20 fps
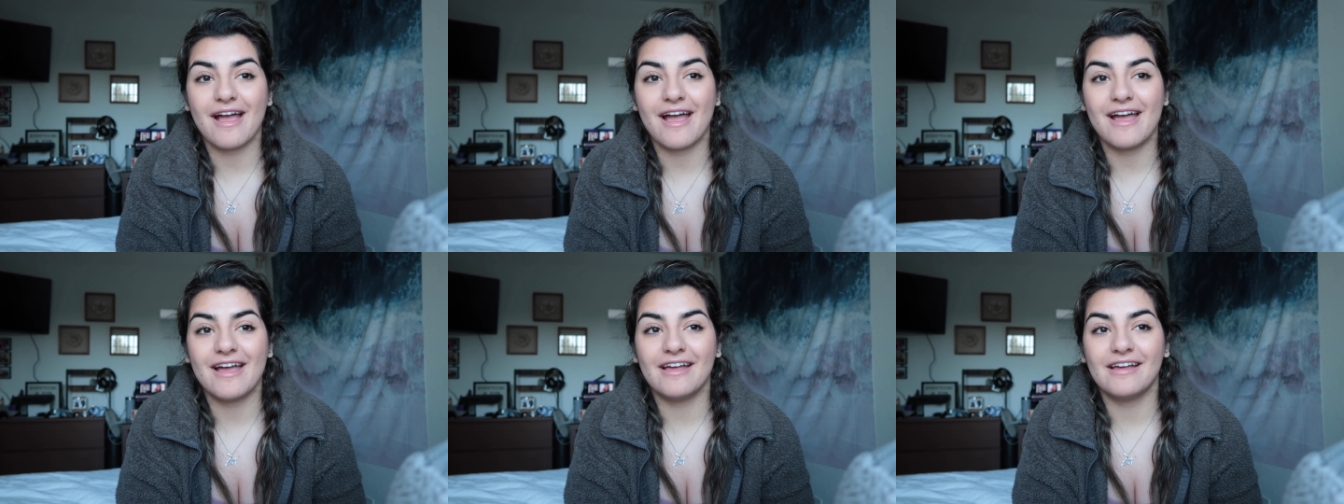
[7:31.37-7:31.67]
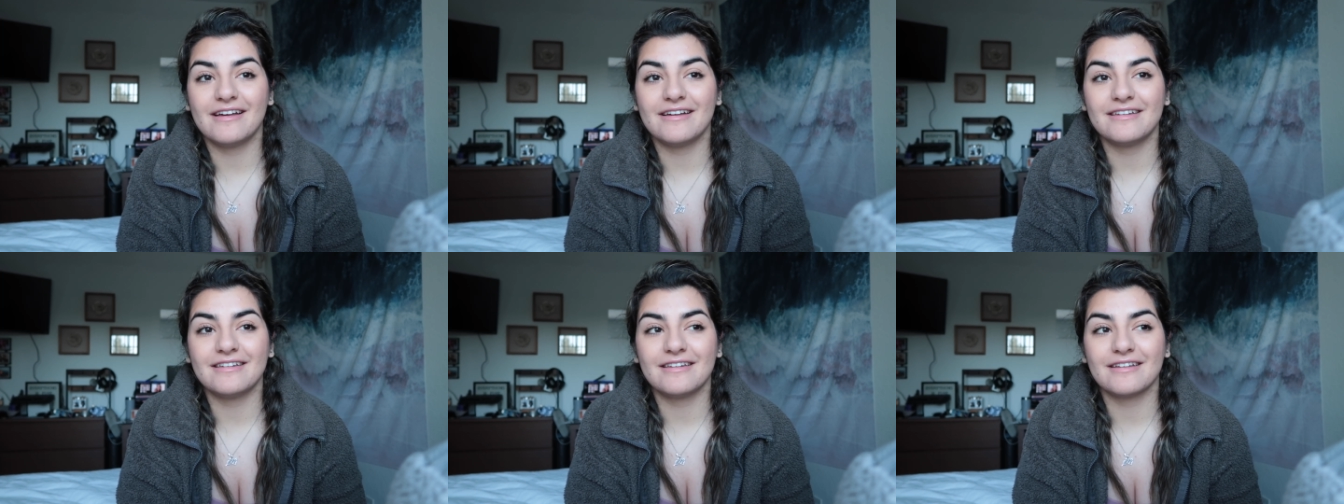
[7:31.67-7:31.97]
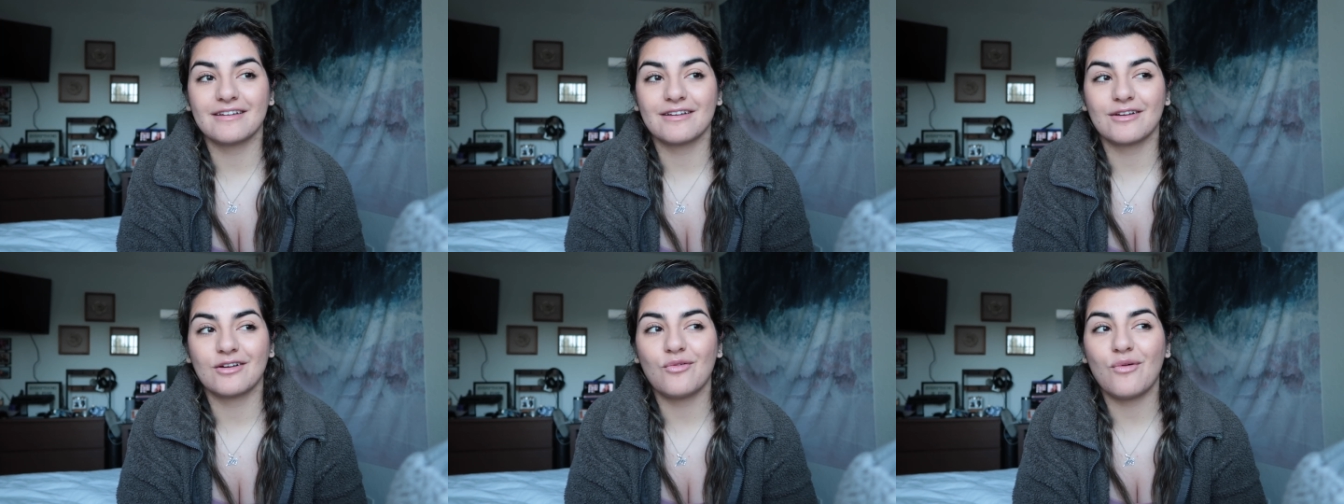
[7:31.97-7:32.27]

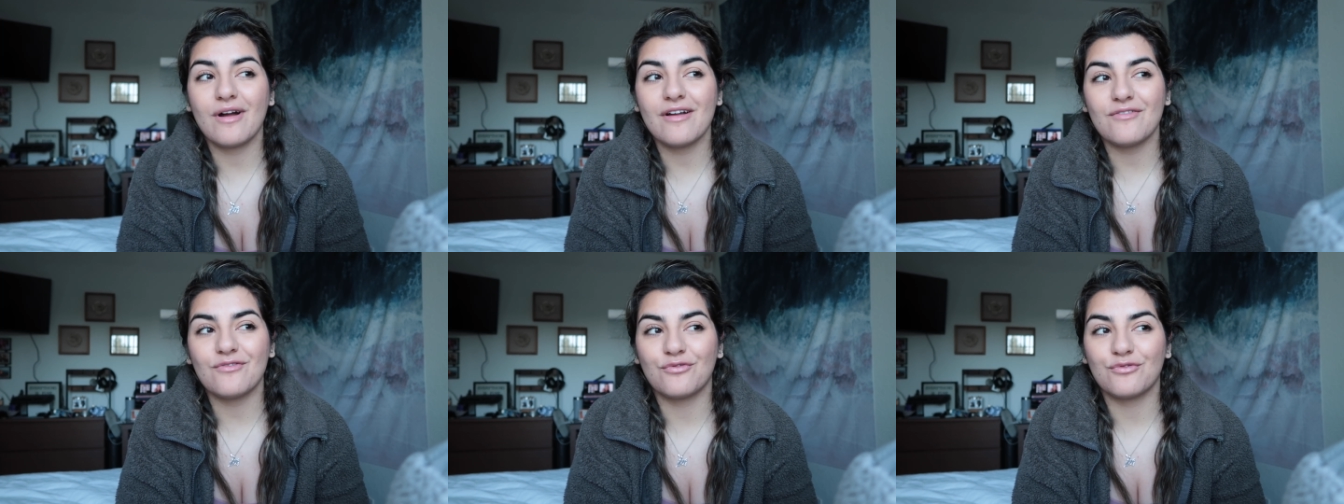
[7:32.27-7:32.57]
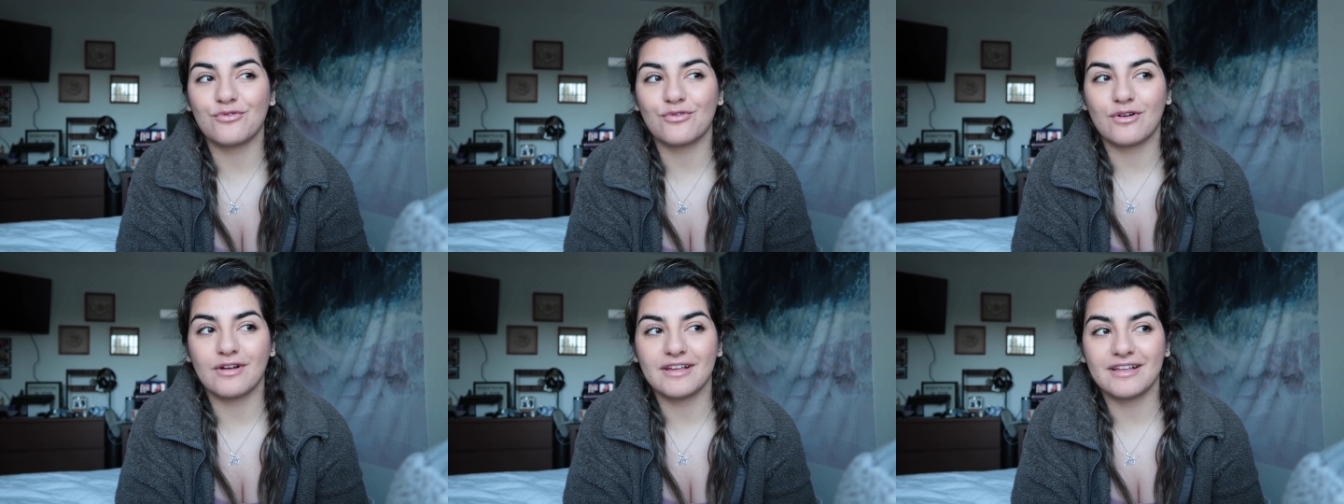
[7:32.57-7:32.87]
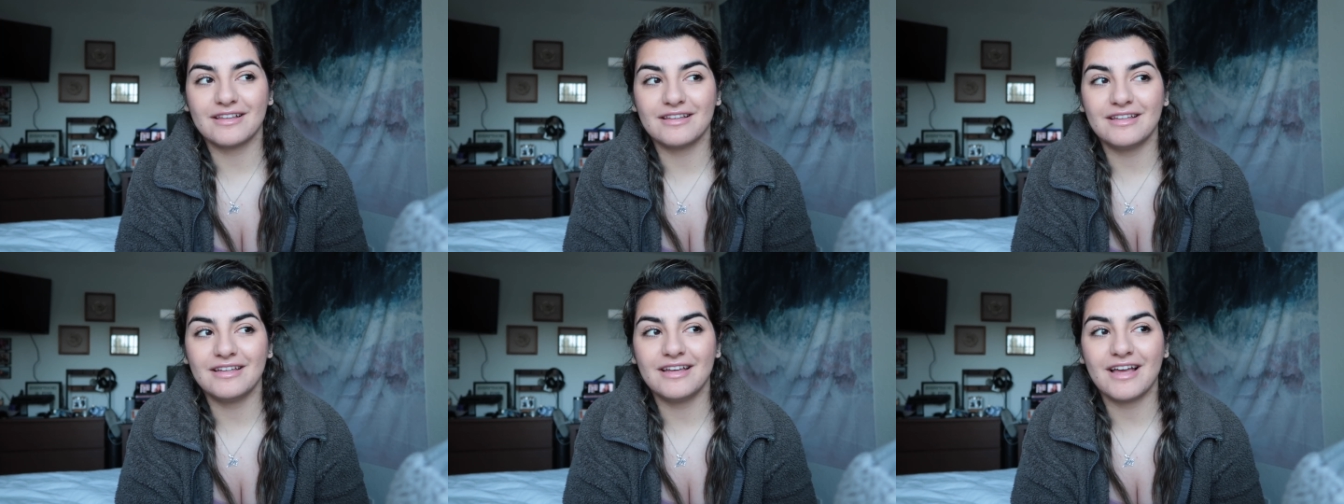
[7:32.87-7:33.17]
and quite
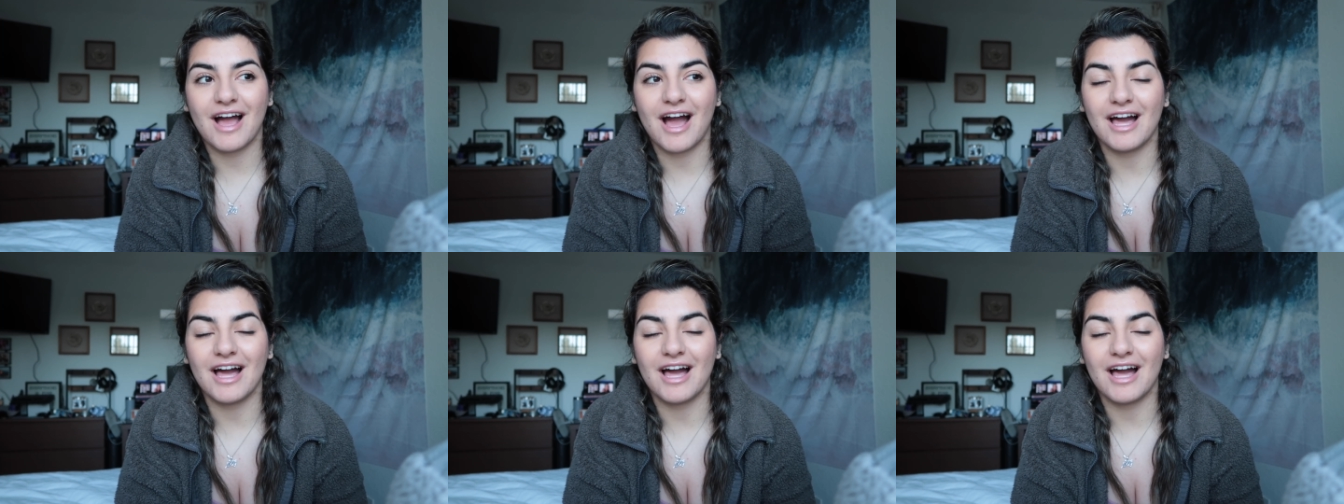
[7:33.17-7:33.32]
frankly,